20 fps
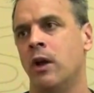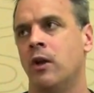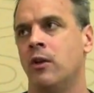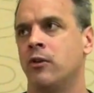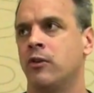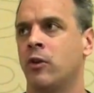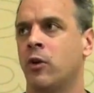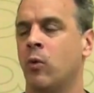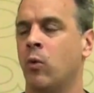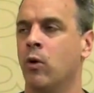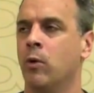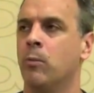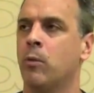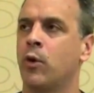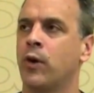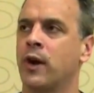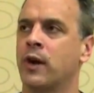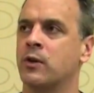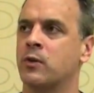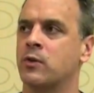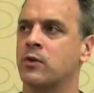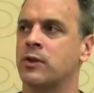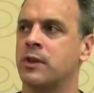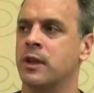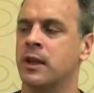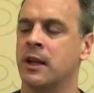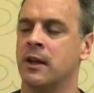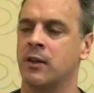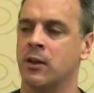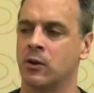So we're more interested
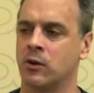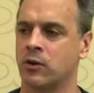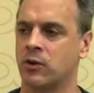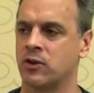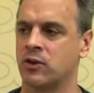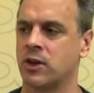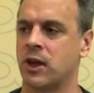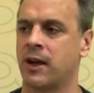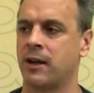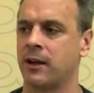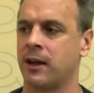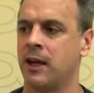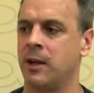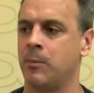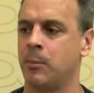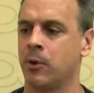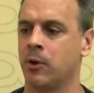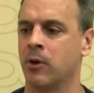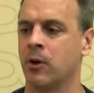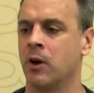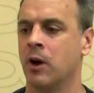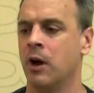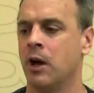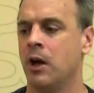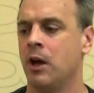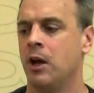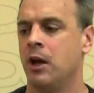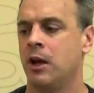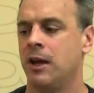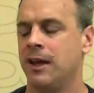in, there's a shopkeeper,
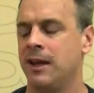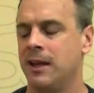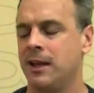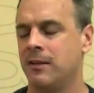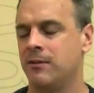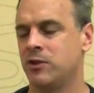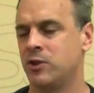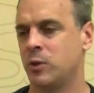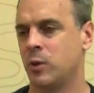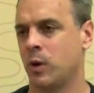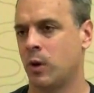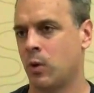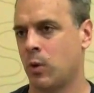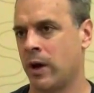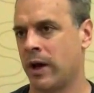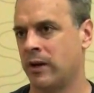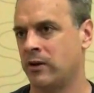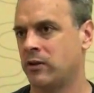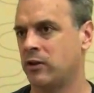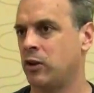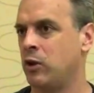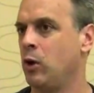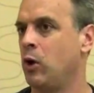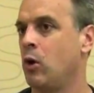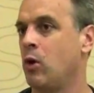he gives you a quest, you go